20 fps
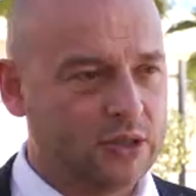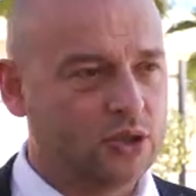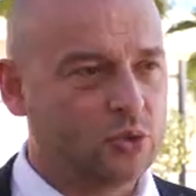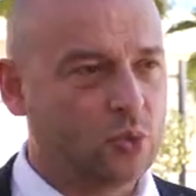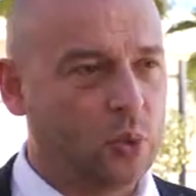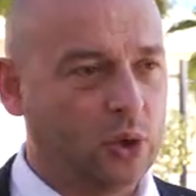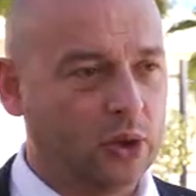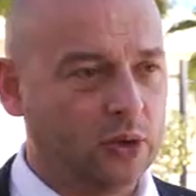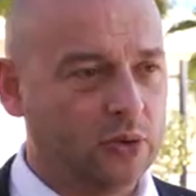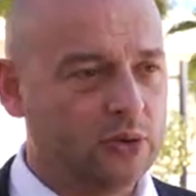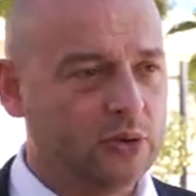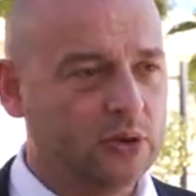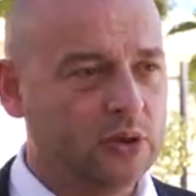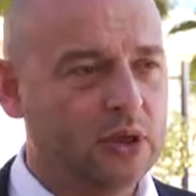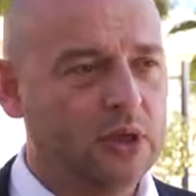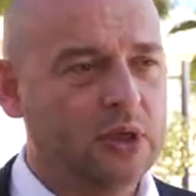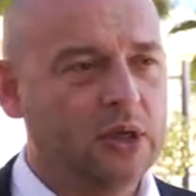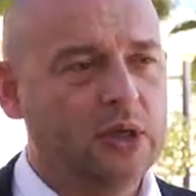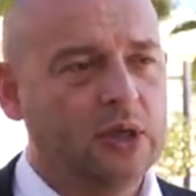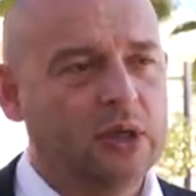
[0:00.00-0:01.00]
is swallowed
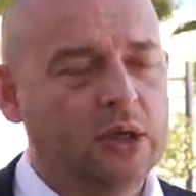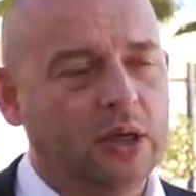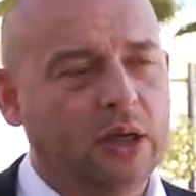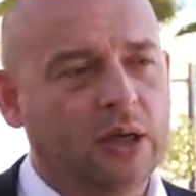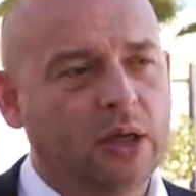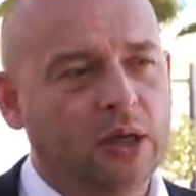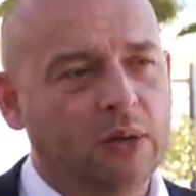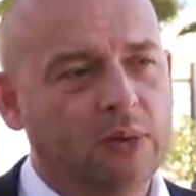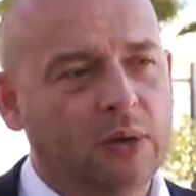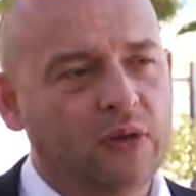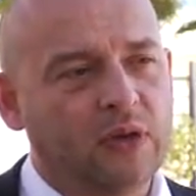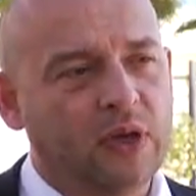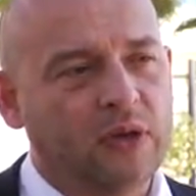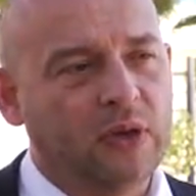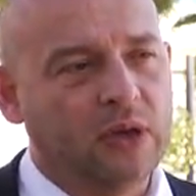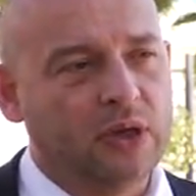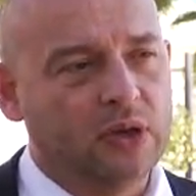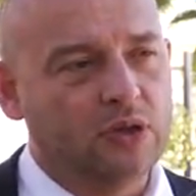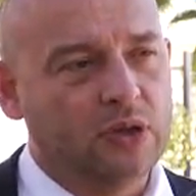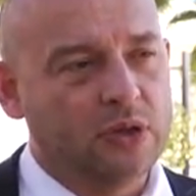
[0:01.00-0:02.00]
um, and then
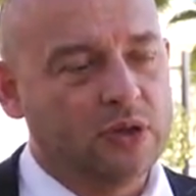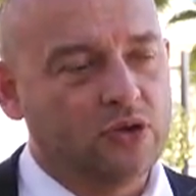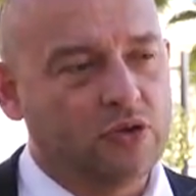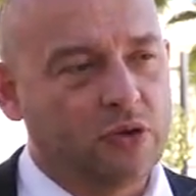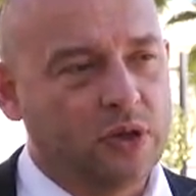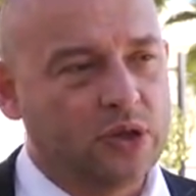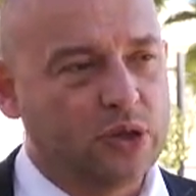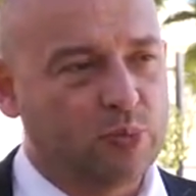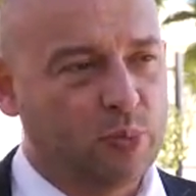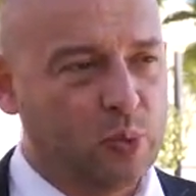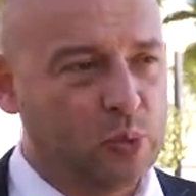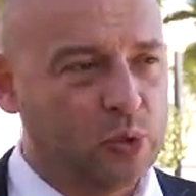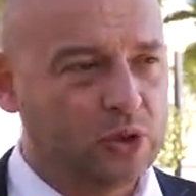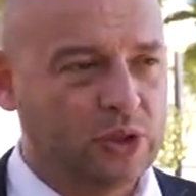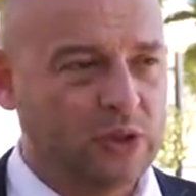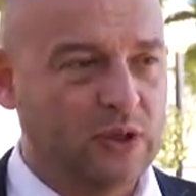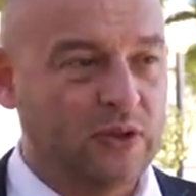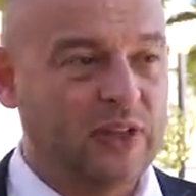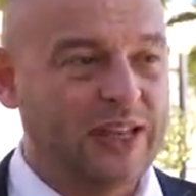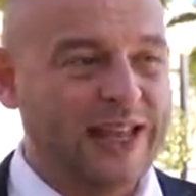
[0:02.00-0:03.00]
that is
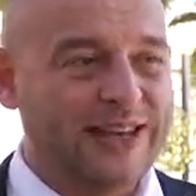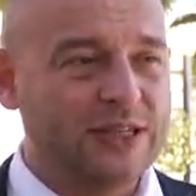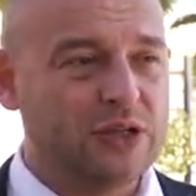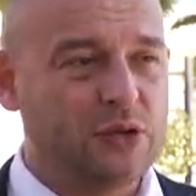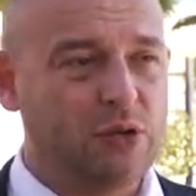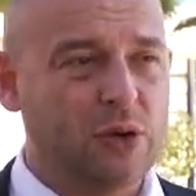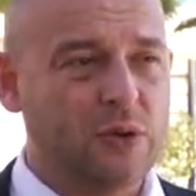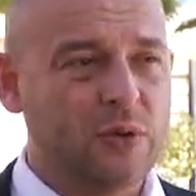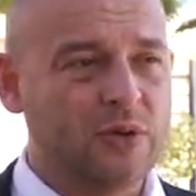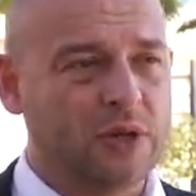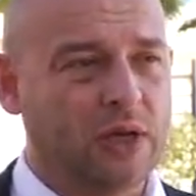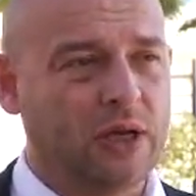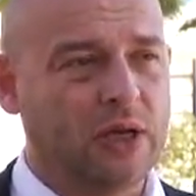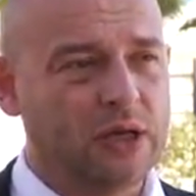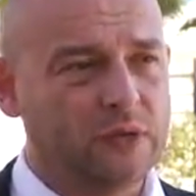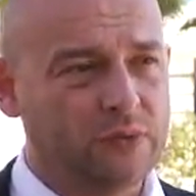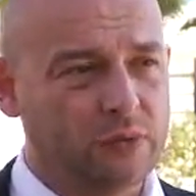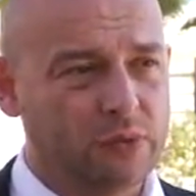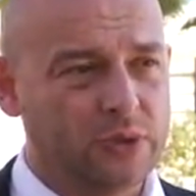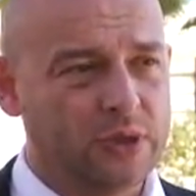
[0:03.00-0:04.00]
transported in the
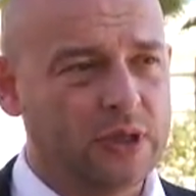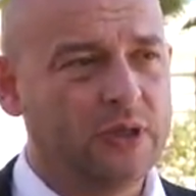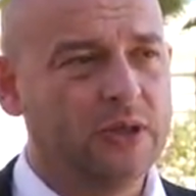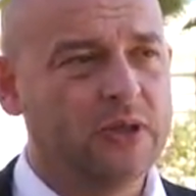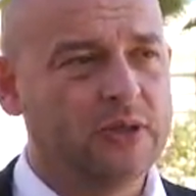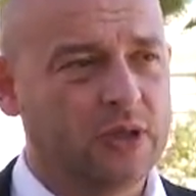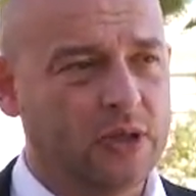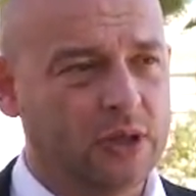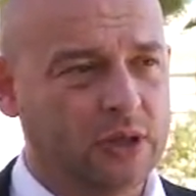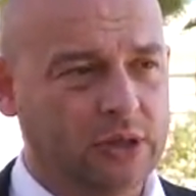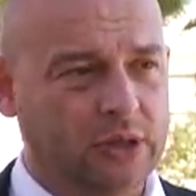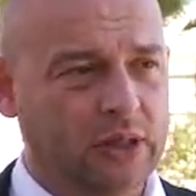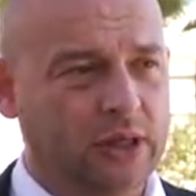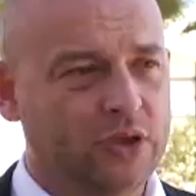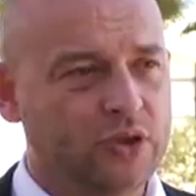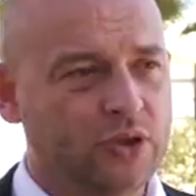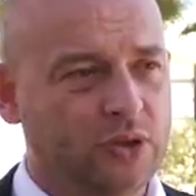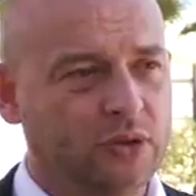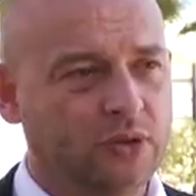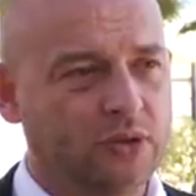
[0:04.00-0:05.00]
enterosalivary
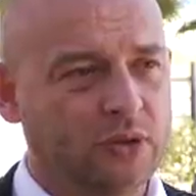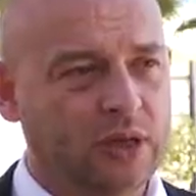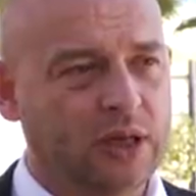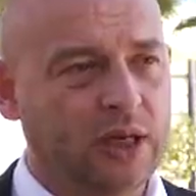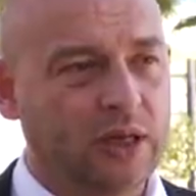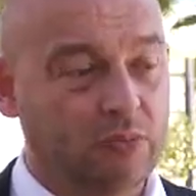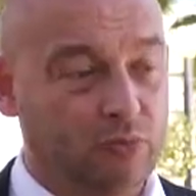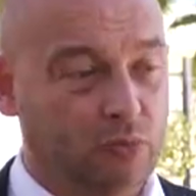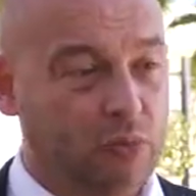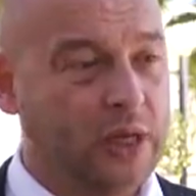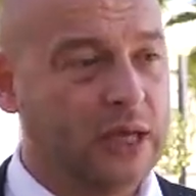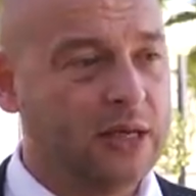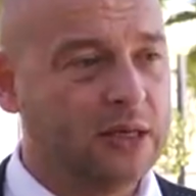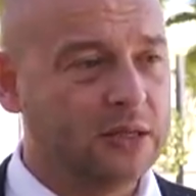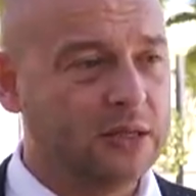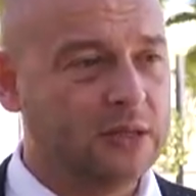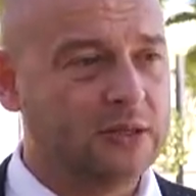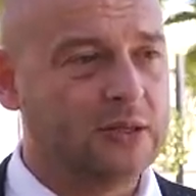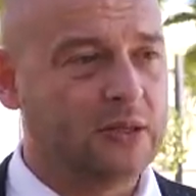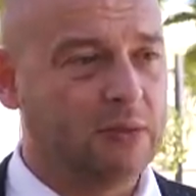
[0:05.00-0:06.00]
circulation and it
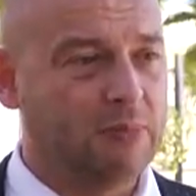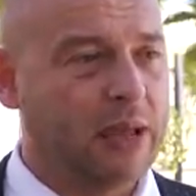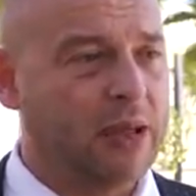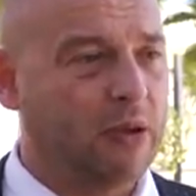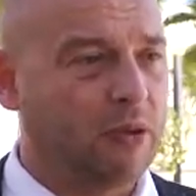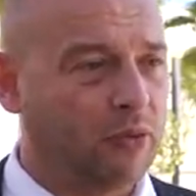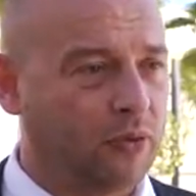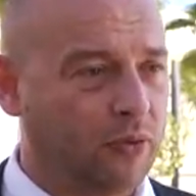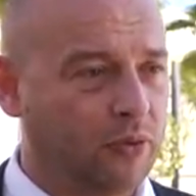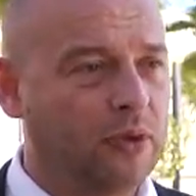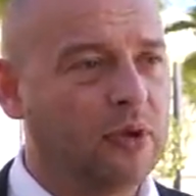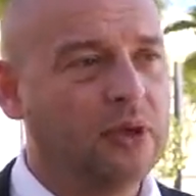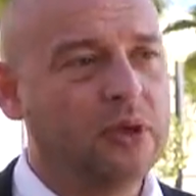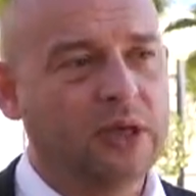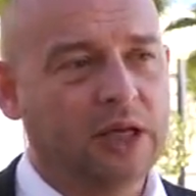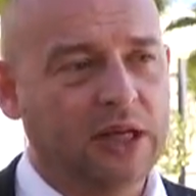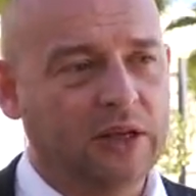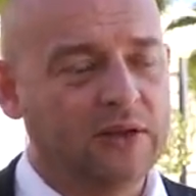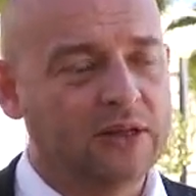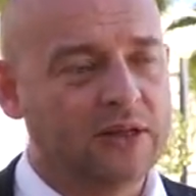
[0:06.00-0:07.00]
re-enters the mouth
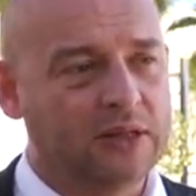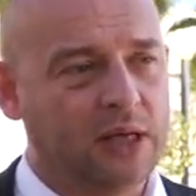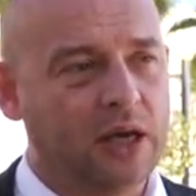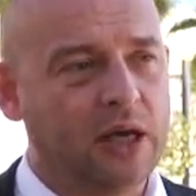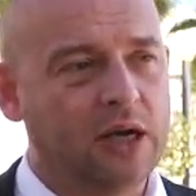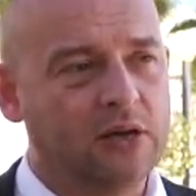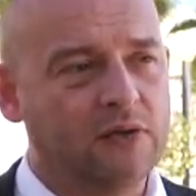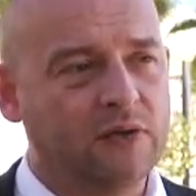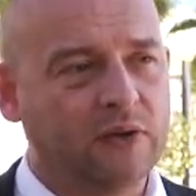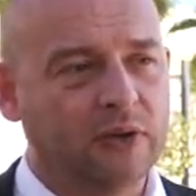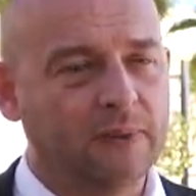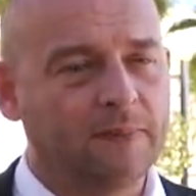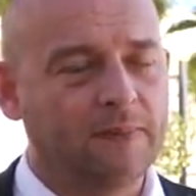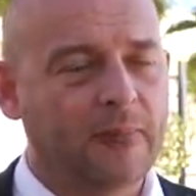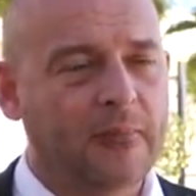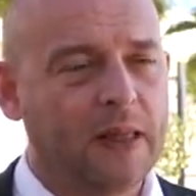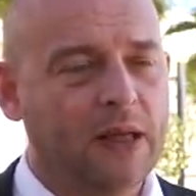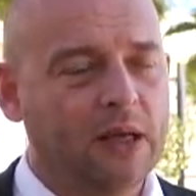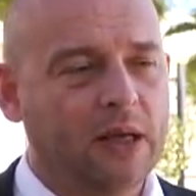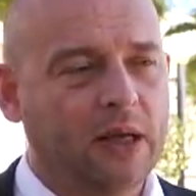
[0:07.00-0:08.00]
in the saliva
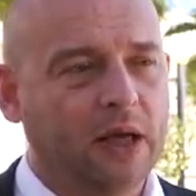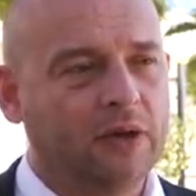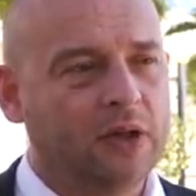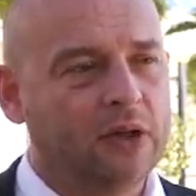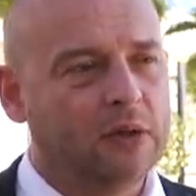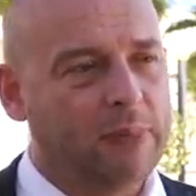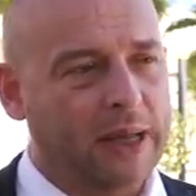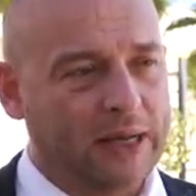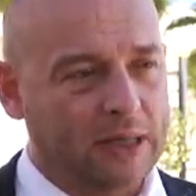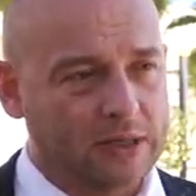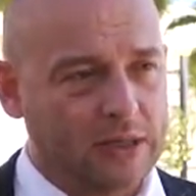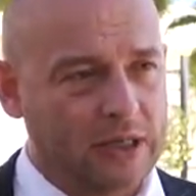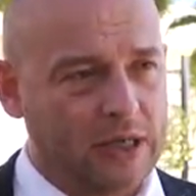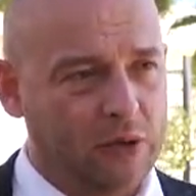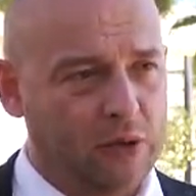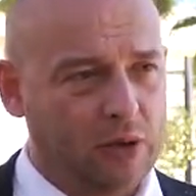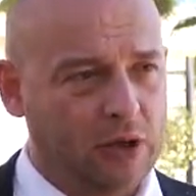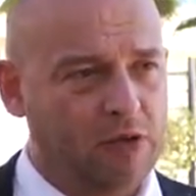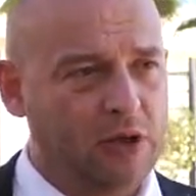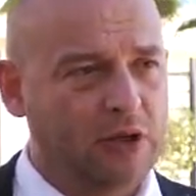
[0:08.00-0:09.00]
and then the
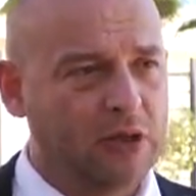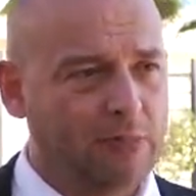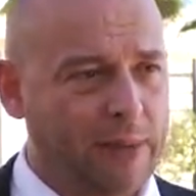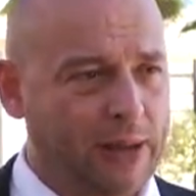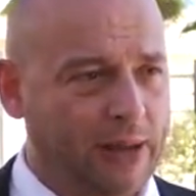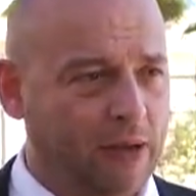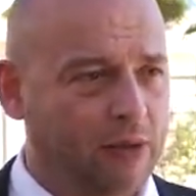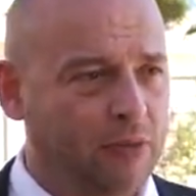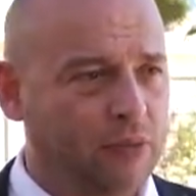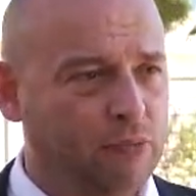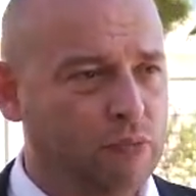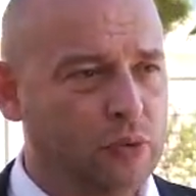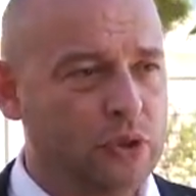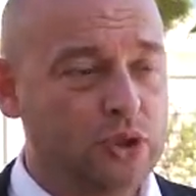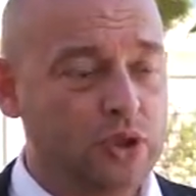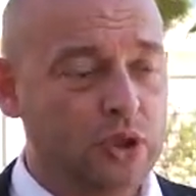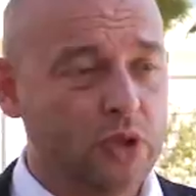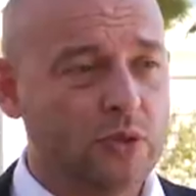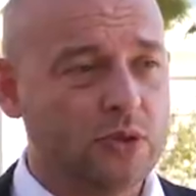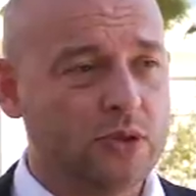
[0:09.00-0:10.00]
bacteria in the mouth
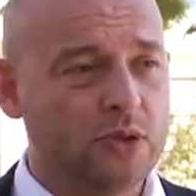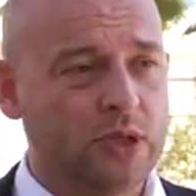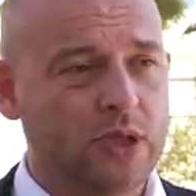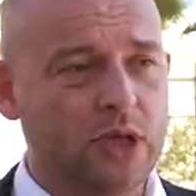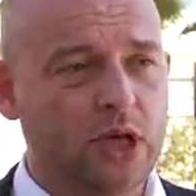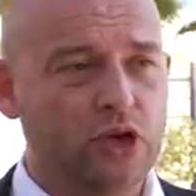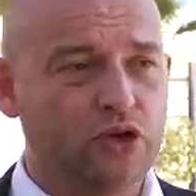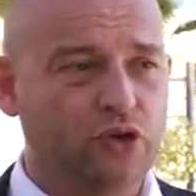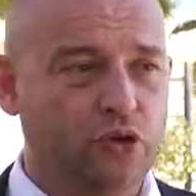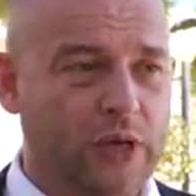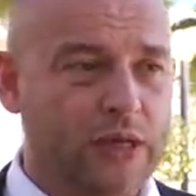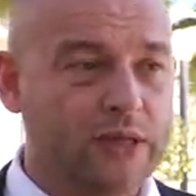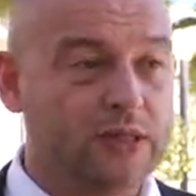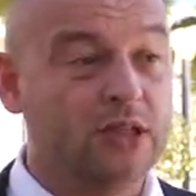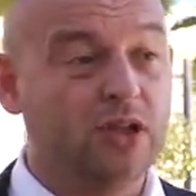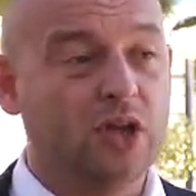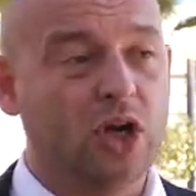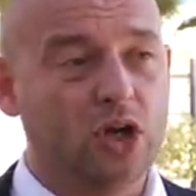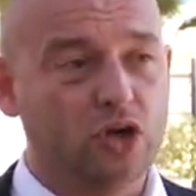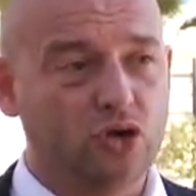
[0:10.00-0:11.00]
reduce the nitrate
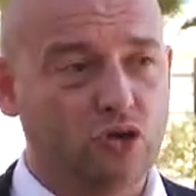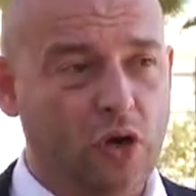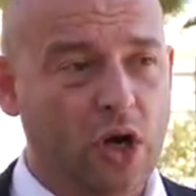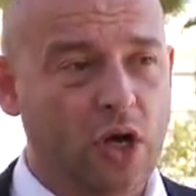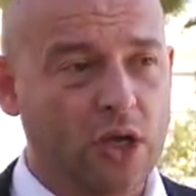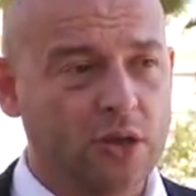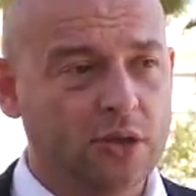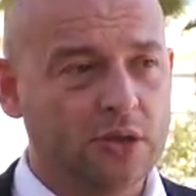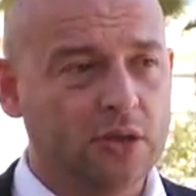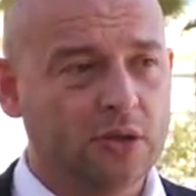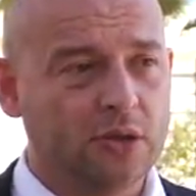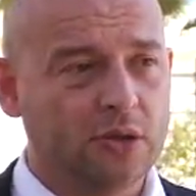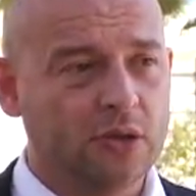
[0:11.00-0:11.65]
to nitrite